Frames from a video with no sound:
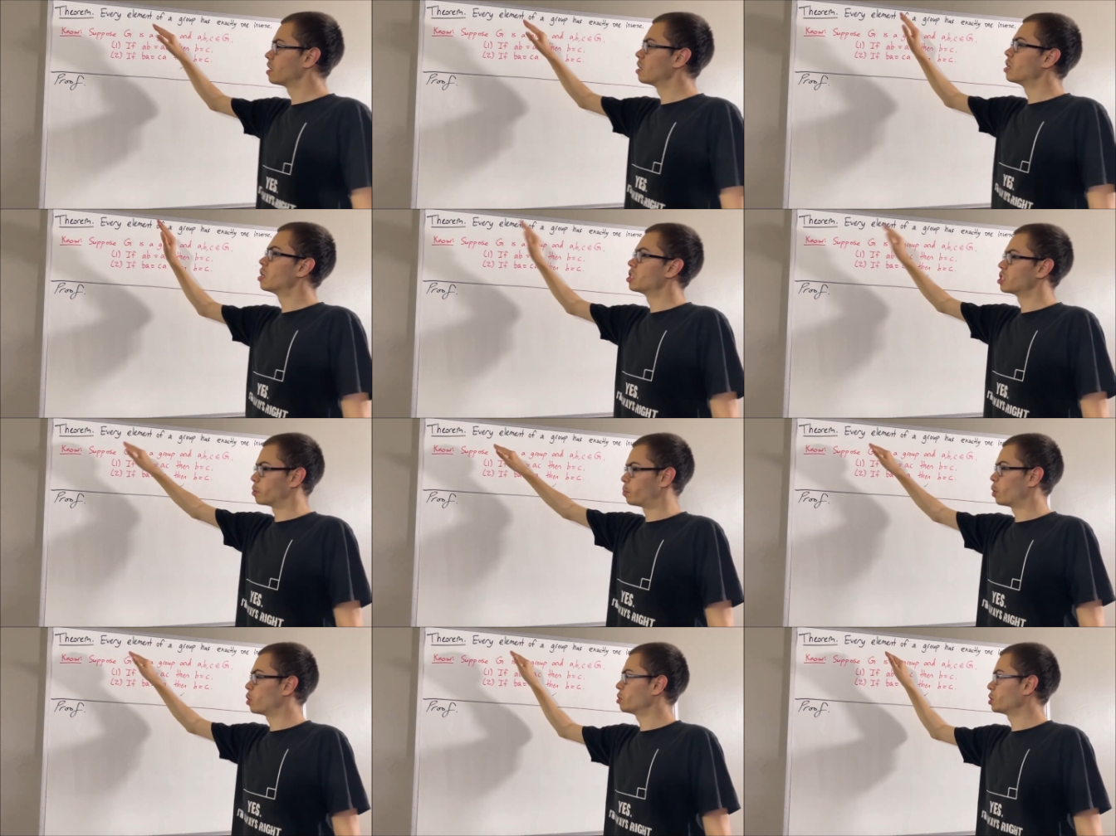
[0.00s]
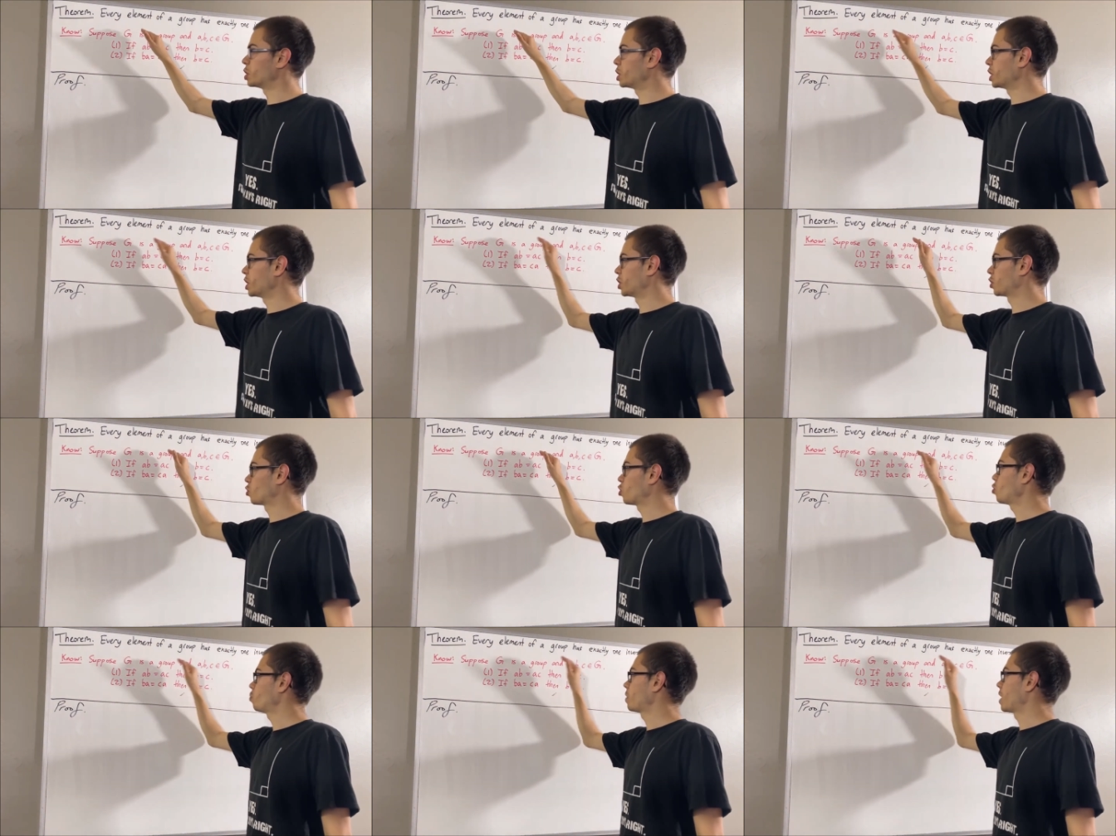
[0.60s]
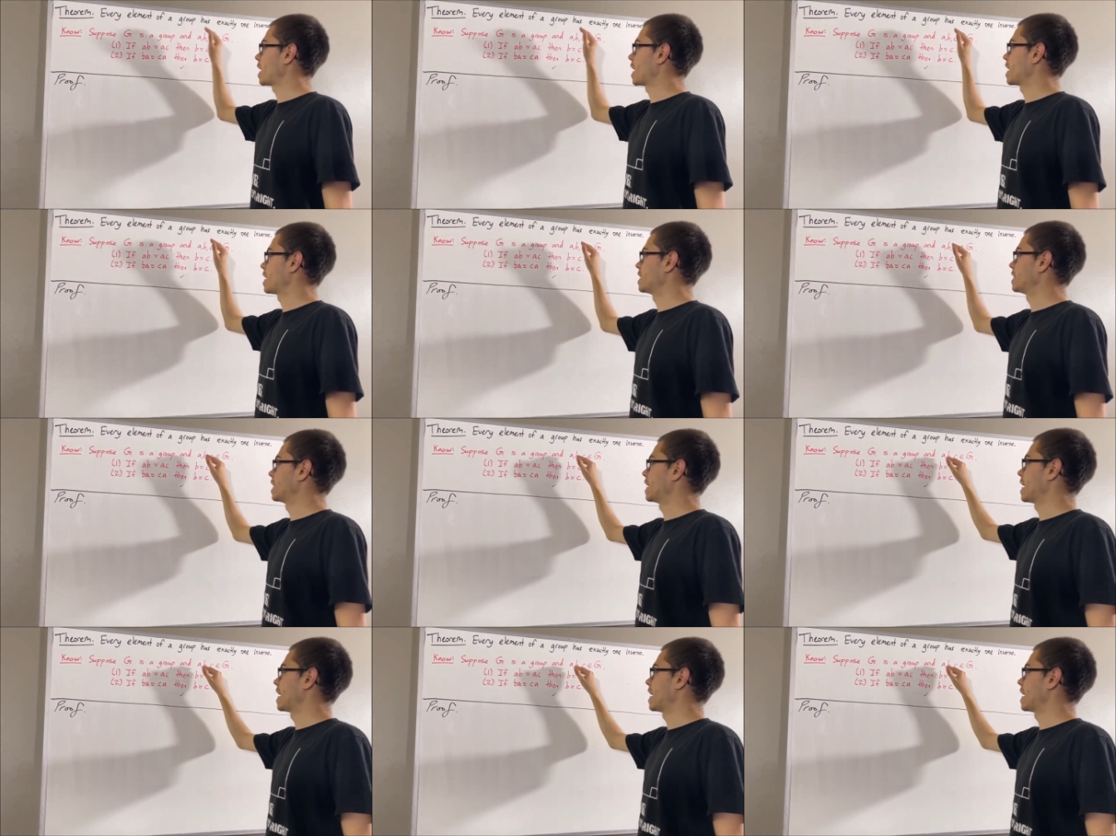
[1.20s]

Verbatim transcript: Suppose G is a group and